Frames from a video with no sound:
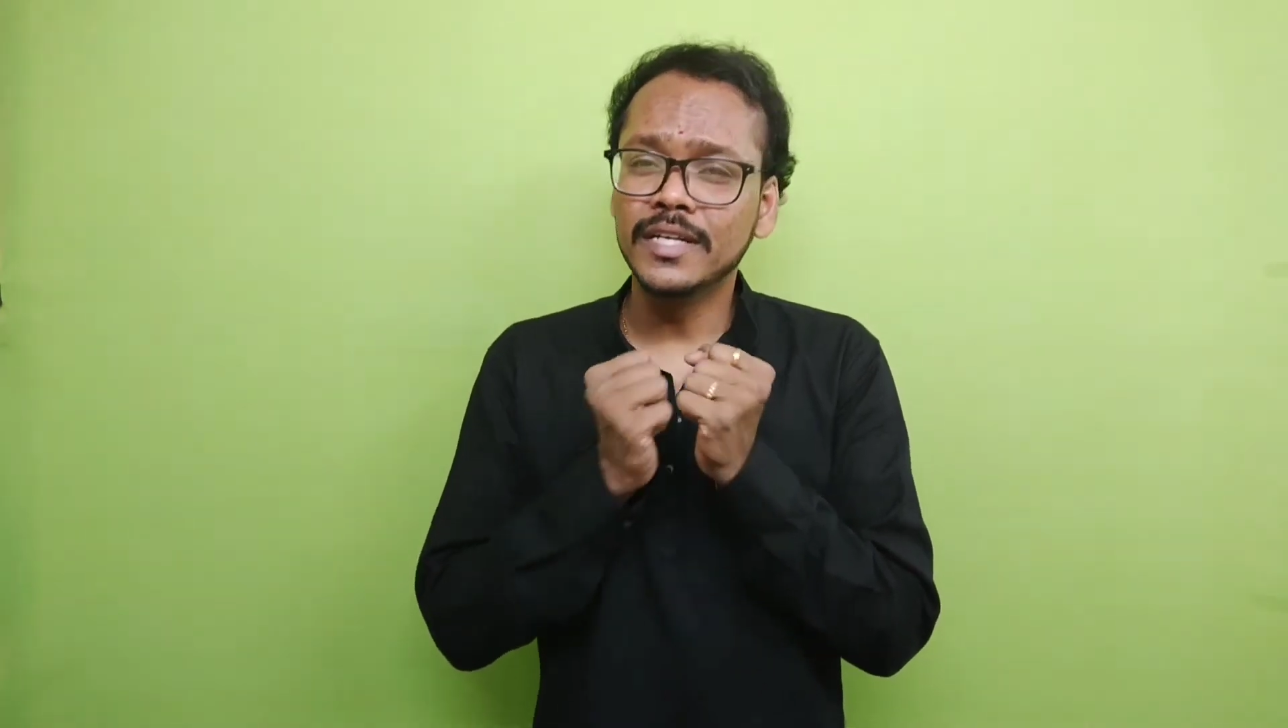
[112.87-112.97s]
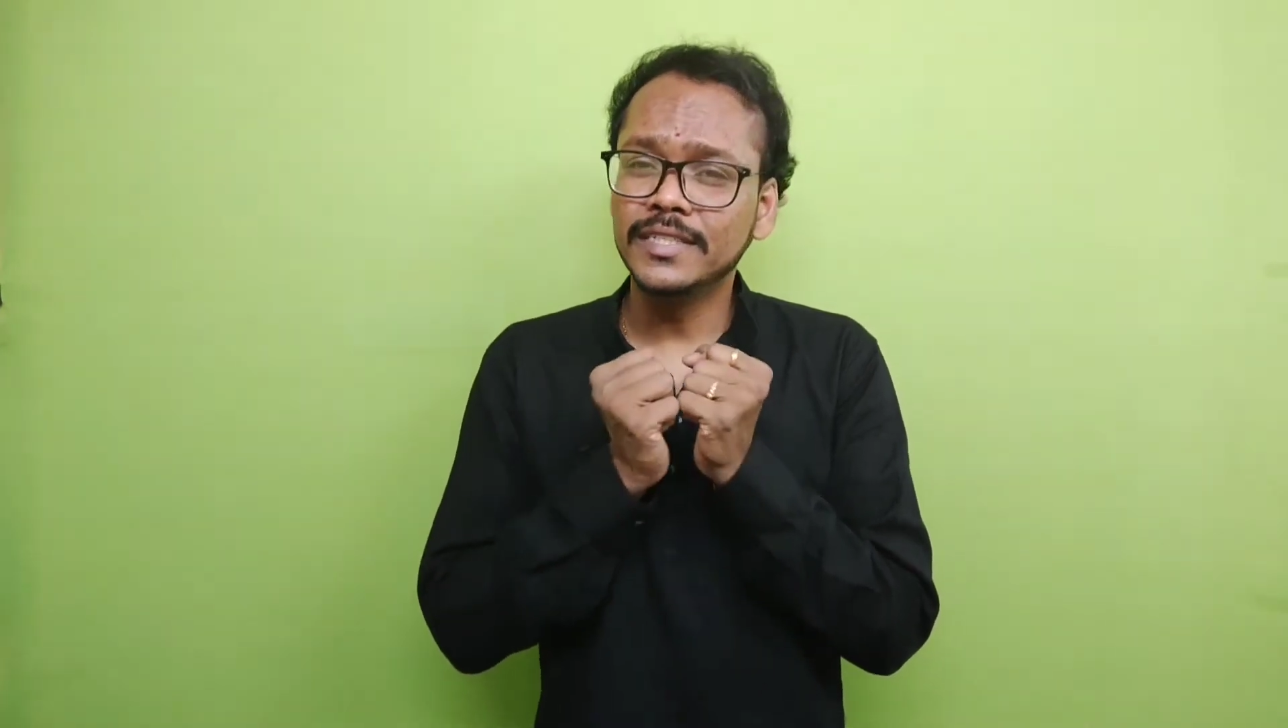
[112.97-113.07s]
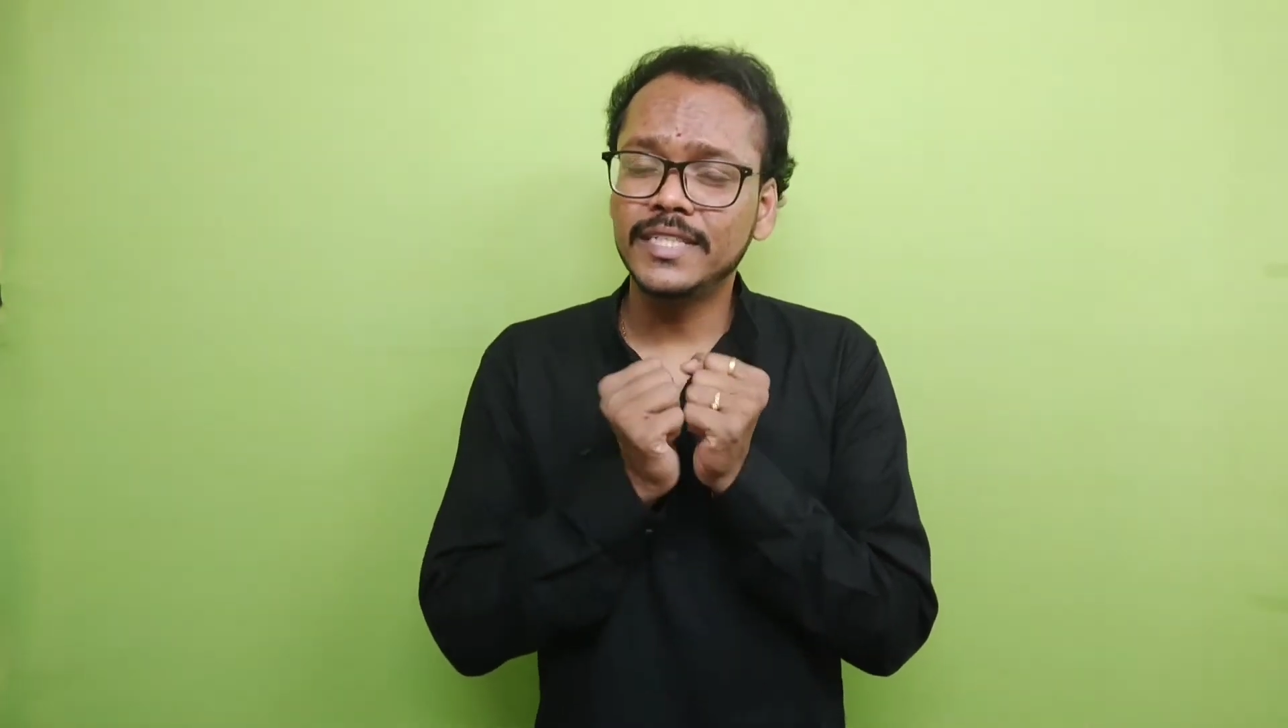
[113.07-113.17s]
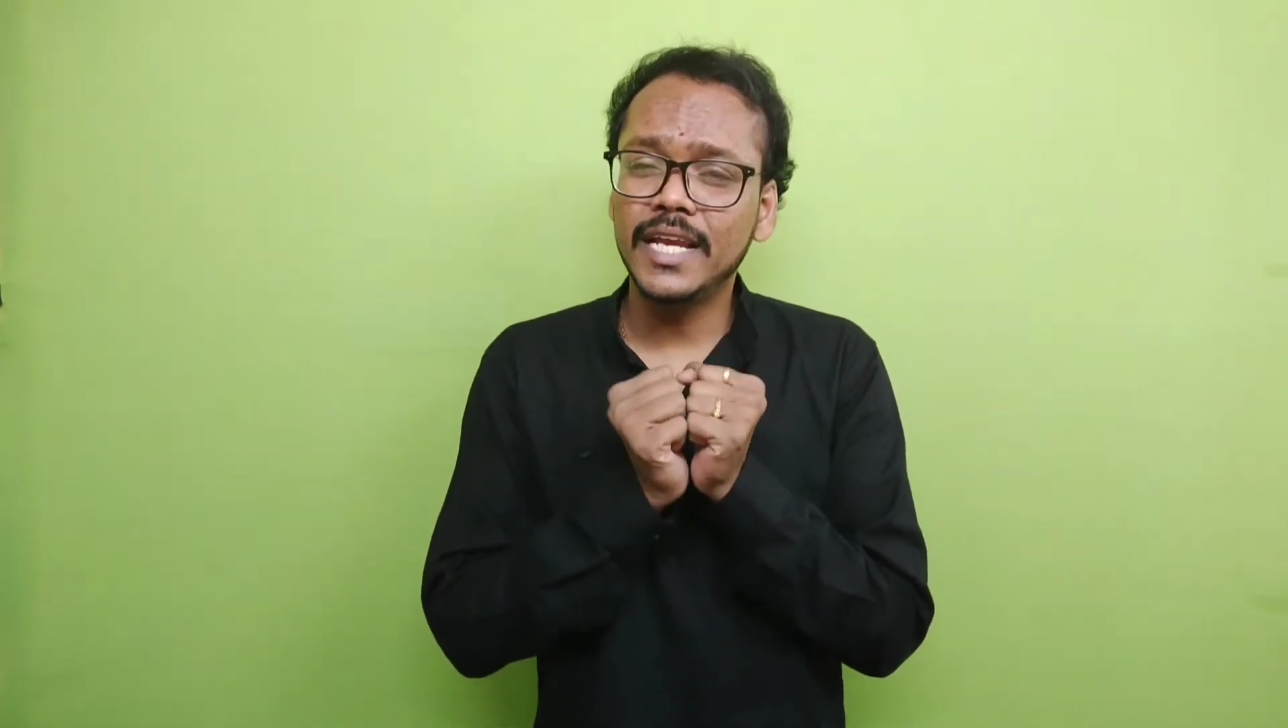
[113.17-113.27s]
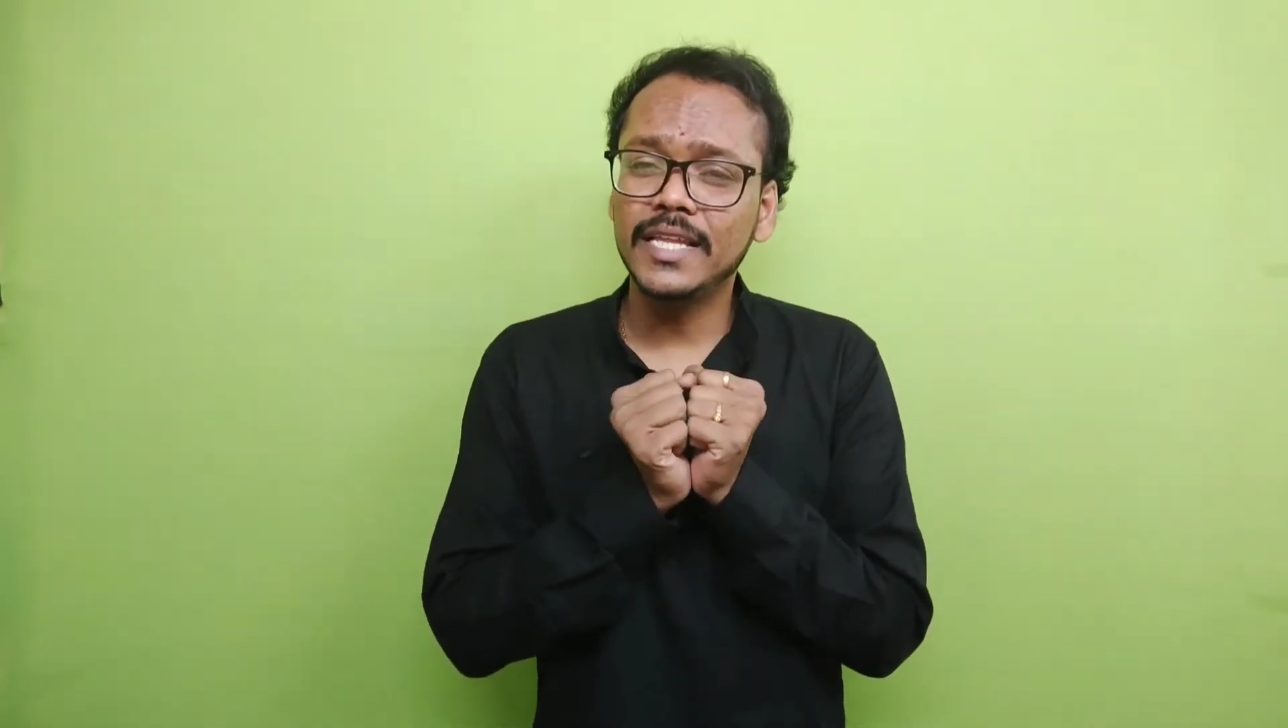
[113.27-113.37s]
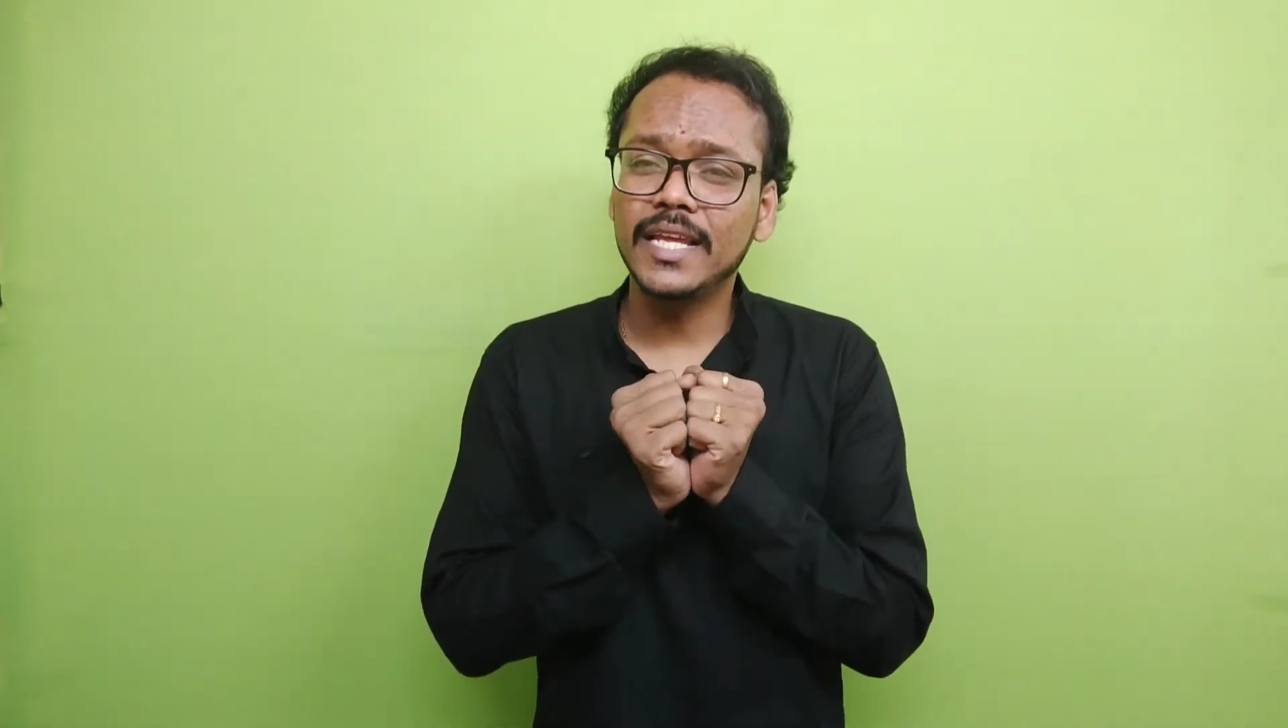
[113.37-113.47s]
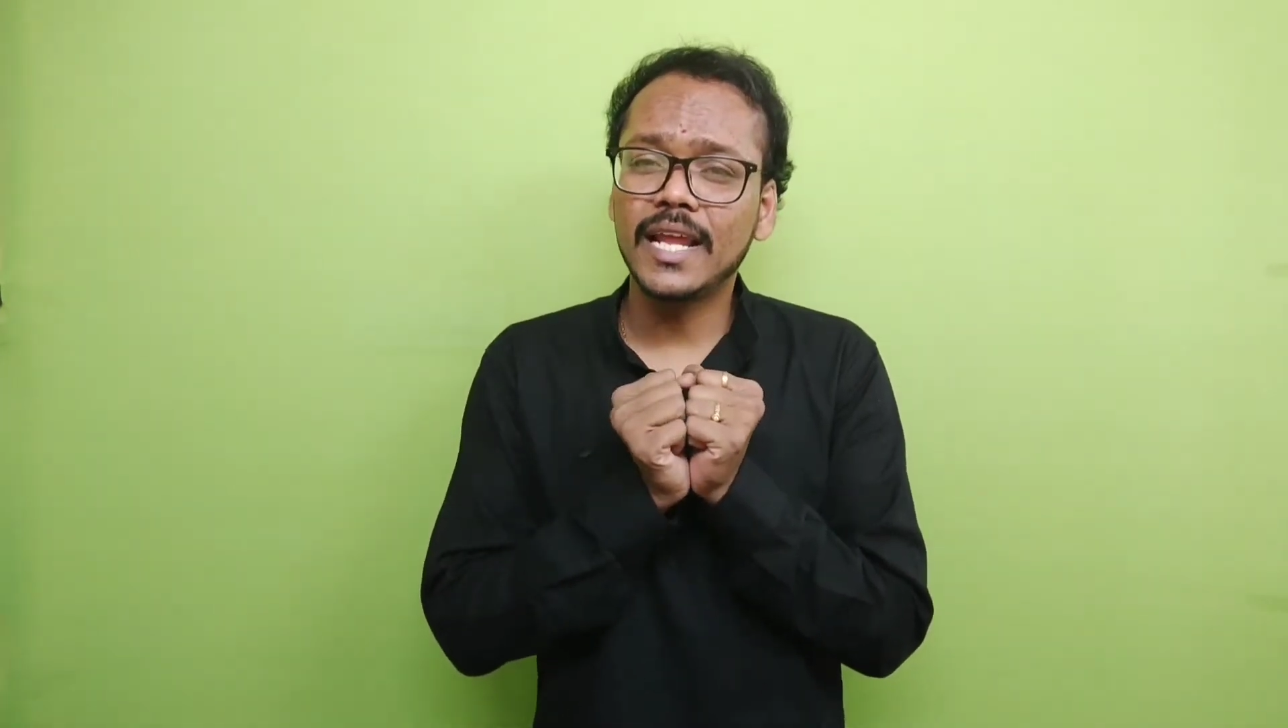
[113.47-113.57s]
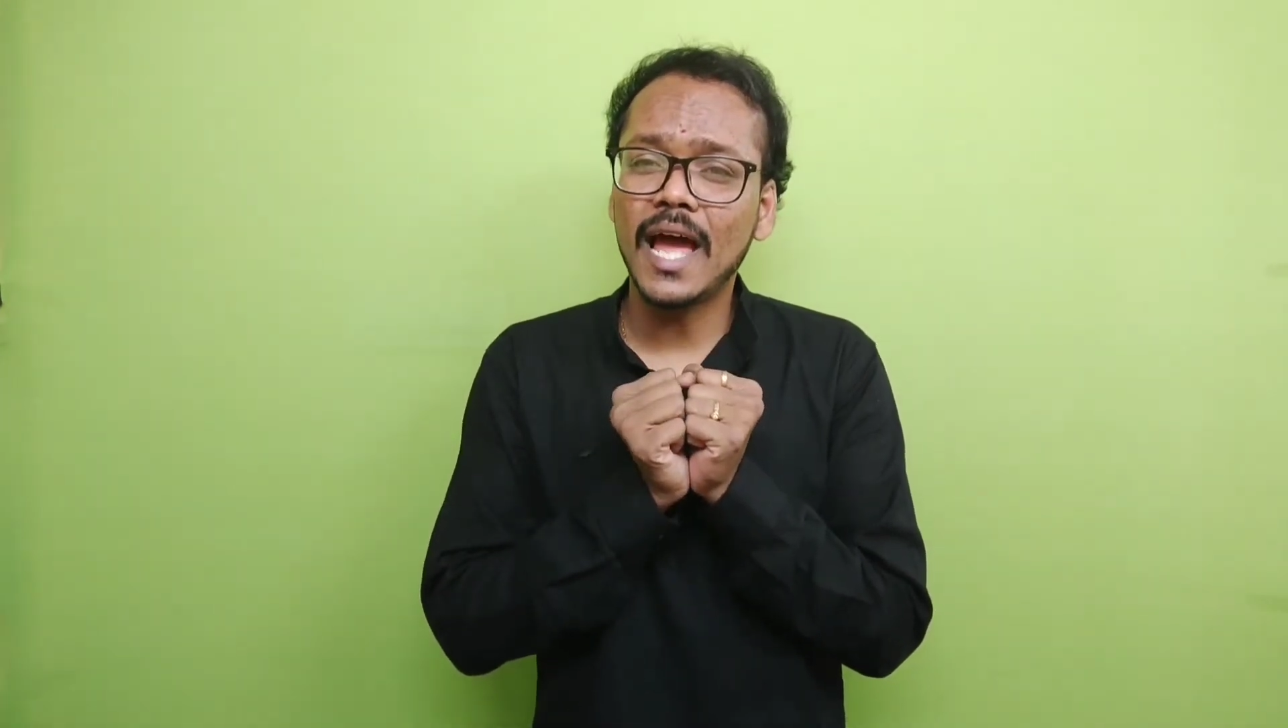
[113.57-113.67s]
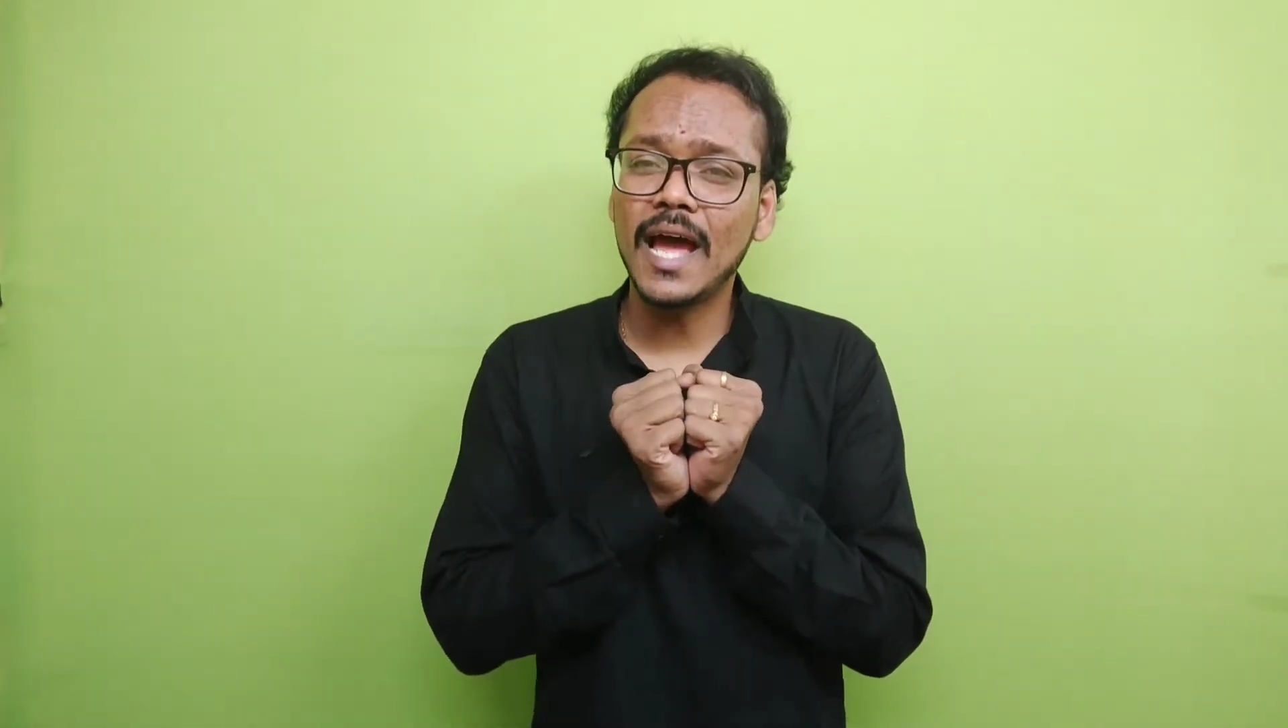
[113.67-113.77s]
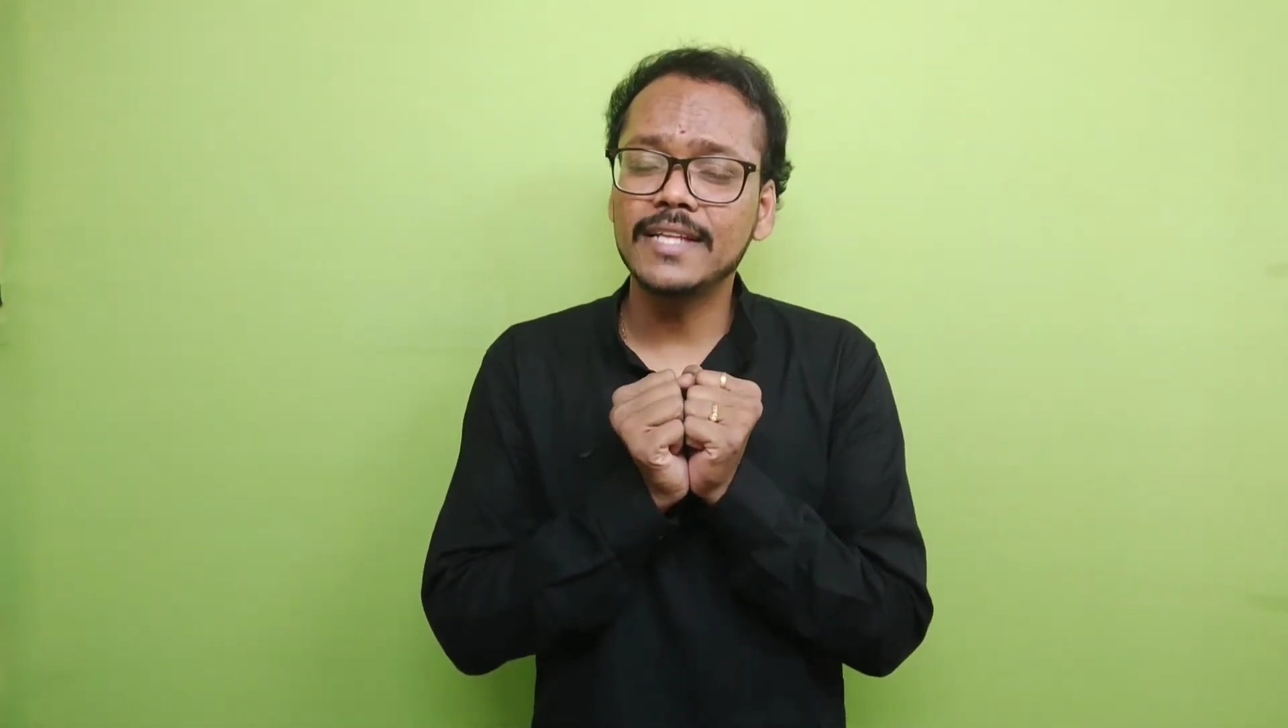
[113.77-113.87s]
shake their
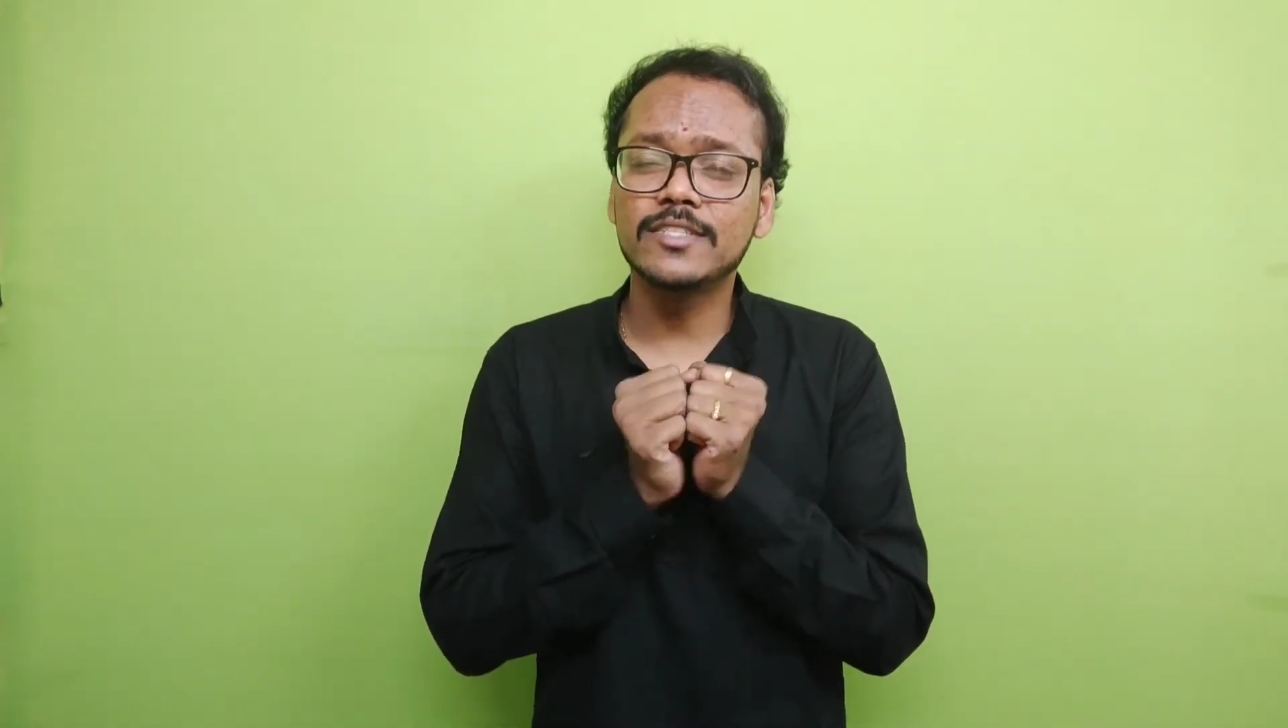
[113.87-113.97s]
hands